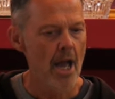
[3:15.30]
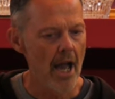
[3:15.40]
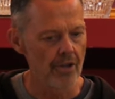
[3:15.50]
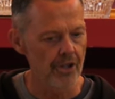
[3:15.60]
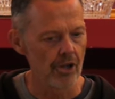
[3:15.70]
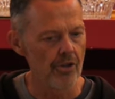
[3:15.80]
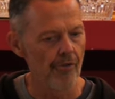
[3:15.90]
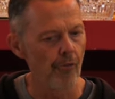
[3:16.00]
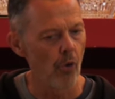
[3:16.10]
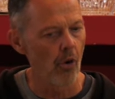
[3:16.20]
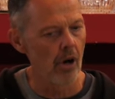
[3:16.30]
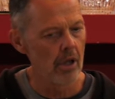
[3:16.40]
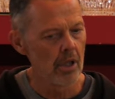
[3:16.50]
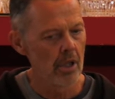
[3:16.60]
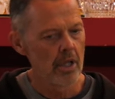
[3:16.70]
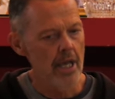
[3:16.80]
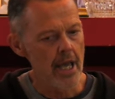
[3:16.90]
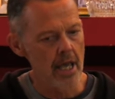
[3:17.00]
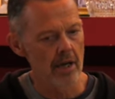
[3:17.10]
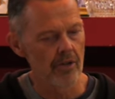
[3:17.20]
And so the four
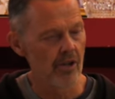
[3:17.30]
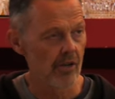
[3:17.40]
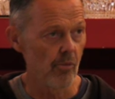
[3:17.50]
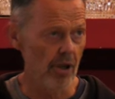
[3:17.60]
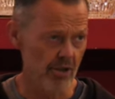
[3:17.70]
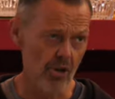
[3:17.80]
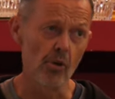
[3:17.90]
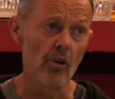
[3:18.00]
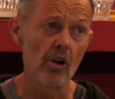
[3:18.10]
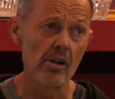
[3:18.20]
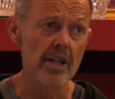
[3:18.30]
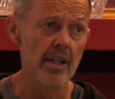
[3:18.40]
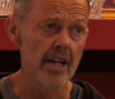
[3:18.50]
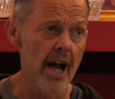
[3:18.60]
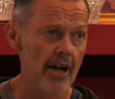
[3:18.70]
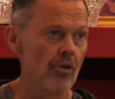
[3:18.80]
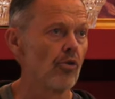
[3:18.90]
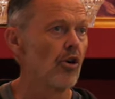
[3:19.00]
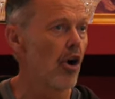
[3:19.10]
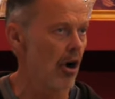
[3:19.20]
here, the, what's called in the article
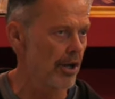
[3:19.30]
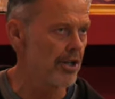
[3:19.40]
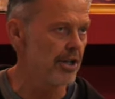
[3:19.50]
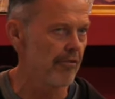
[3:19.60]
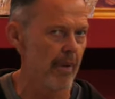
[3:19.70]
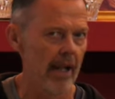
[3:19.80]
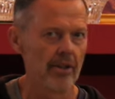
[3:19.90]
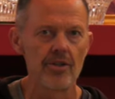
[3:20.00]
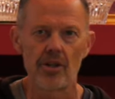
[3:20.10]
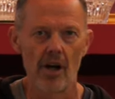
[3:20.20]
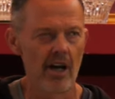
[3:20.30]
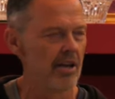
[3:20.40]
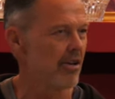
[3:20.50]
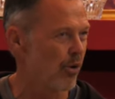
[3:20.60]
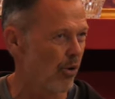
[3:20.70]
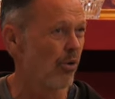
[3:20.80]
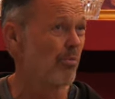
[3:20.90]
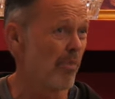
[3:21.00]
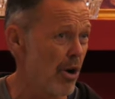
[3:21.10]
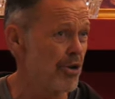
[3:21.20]
conative balance, I call
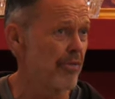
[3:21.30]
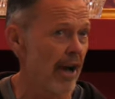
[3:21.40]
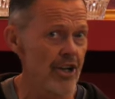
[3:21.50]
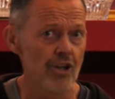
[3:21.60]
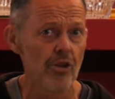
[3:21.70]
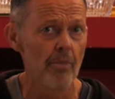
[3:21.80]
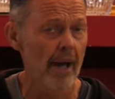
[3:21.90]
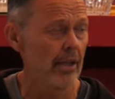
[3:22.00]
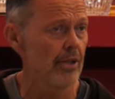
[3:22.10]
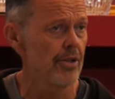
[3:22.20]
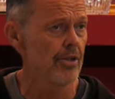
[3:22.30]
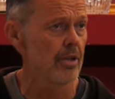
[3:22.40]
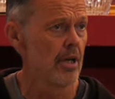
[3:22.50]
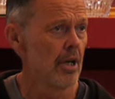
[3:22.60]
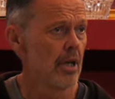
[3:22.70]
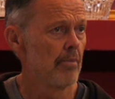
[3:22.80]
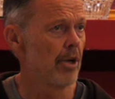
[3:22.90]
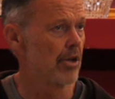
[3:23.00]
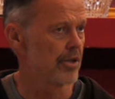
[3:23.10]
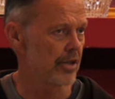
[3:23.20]
motivational balance
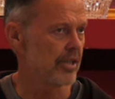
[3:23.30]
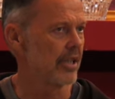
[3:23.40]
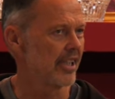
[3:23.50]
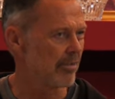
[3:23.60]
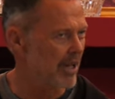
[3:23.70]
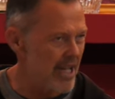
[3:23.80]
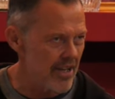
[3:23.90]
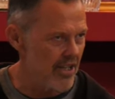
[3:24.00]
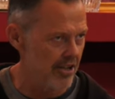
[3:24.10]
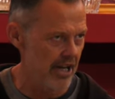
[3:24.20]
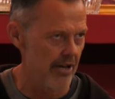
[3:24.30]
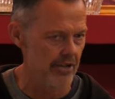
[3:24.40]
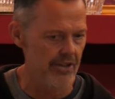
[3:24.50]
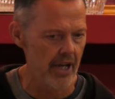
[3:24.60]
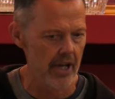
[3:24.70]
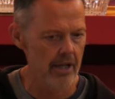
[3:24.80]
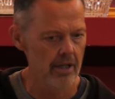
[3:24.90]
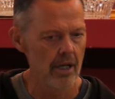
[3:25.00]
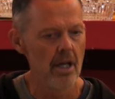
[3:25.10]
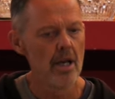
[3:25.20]
because it's a little bit easier to
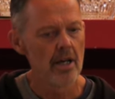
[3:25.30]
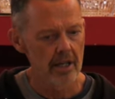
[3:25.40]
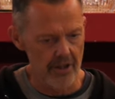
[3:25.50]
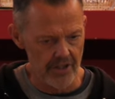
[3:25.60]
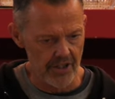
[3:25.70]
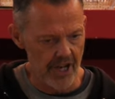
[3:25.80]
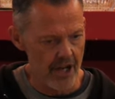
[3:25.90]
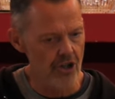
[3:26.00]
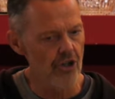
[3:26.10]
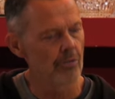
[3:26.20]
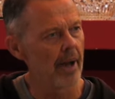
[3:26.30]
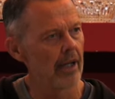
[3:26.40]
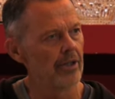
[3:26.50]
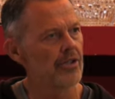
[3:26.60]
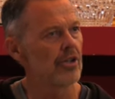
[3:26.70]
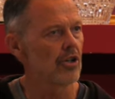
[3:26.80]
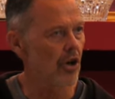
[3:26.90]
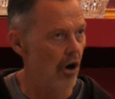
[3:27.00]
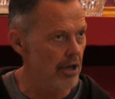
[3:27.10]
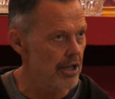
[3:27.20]
understand. There's attentional balance,
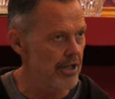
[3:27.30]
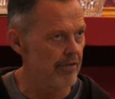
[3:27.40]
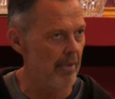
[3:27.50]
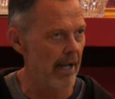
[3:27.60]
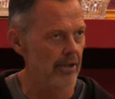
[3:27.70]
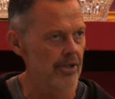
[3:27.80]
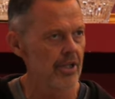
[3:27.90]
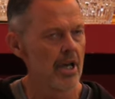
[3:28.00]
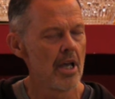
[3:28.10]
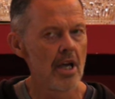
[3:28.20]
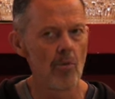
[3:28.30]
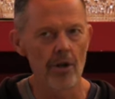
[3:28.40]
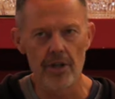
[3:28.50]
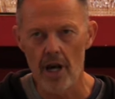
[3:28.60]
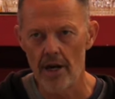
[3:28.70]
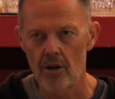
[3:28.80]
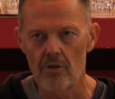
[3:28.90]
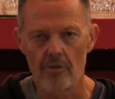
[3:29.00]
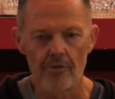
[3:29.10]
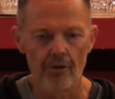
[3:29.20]
cognitive balance, and what the article
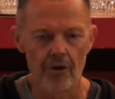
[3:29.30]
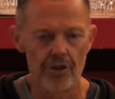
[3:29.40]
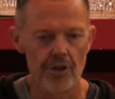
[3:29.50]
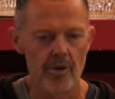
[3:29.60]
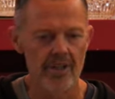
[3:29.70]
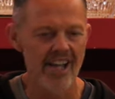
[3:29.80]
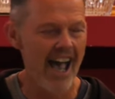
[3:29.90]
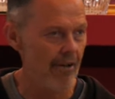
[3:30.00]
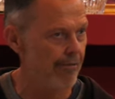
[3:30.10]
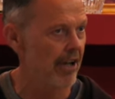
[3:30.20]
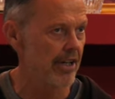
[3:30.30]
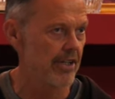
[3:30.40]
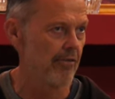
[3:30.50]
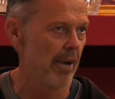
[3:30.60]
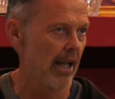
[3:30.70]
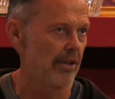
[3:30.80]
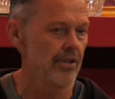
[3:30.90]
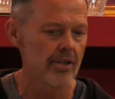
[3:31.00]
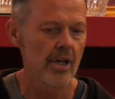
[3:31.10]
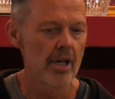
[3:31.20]
refers to as affective
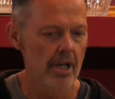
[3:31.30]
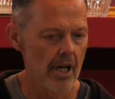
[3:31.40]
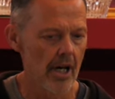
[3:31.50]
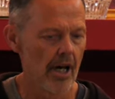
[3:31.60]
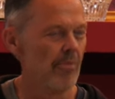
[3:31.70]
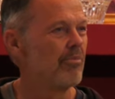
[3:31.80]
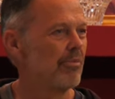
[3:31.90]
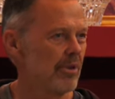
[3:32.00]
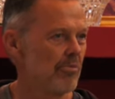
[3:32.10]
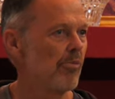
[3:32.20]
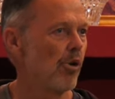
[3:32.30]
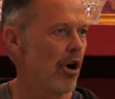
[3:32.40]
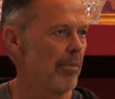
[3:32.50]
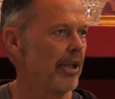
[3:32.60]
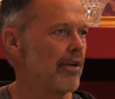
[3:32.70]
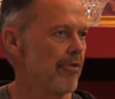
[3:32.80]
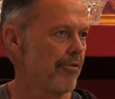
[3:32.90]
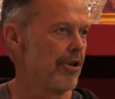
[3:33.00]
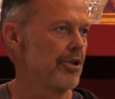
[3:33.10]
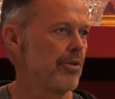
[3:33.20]
balance, uh, more commonly
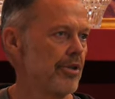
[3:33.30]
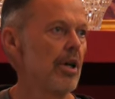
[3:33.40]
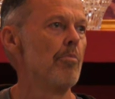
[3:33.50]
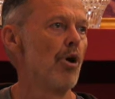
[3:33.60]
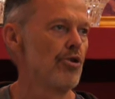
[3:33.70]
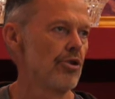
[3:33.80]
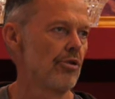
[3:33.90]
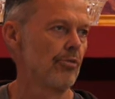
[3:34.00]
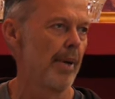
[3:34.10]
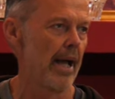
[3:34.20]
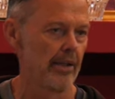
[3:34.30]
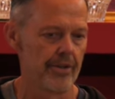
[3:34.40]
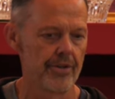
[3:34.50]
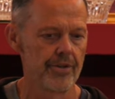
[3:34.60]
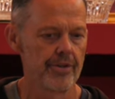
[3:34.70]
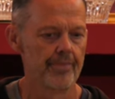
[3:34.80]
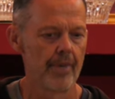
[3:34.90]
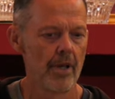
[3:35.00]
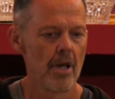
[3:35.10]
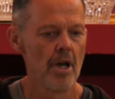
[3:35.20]
referred to as emotional balance.
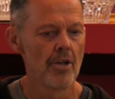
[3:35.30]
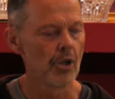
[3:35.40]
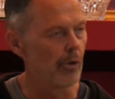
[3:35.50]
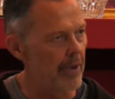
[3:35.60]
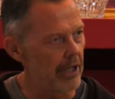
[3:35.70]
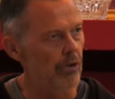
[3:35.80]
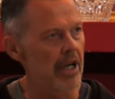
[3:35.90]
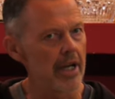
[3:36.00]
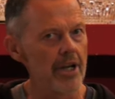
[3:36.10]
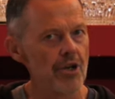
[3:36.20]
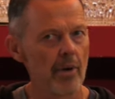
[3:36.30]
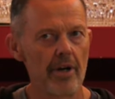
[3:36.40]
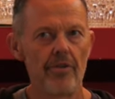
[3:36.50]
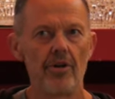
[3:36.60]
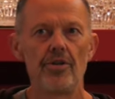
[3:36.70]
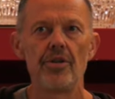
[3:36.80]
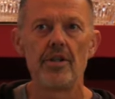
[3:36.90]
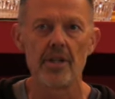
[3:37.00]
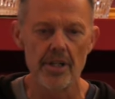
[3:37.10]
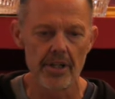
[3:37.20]
So we'll be looking at each one of those in
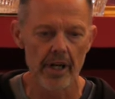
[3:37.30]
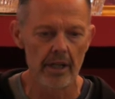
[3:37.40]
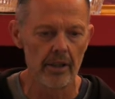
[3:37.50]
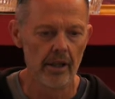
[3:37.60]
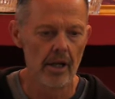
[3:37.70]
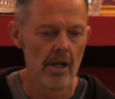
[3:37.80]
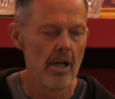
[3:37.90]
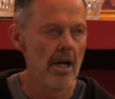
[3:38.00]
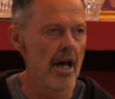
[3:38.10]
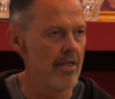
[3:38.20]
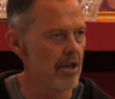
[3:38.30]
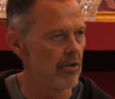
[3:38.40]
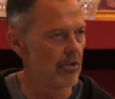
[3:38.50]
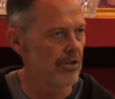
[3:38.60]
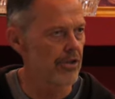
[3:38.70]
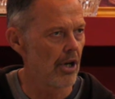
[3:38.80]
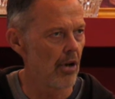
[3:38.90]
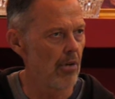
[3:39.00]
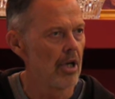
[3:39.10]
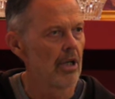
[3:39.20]
detail and then
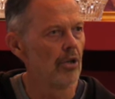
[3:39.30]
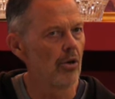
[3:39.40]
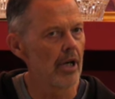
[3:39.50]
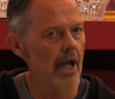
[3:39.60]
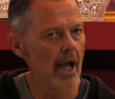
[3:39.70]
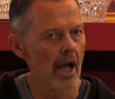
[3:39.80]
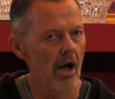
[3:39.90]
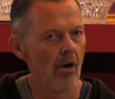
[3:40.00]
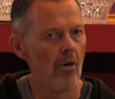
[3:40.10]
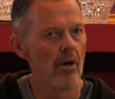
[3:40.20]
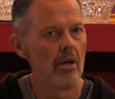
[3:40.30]
also look at how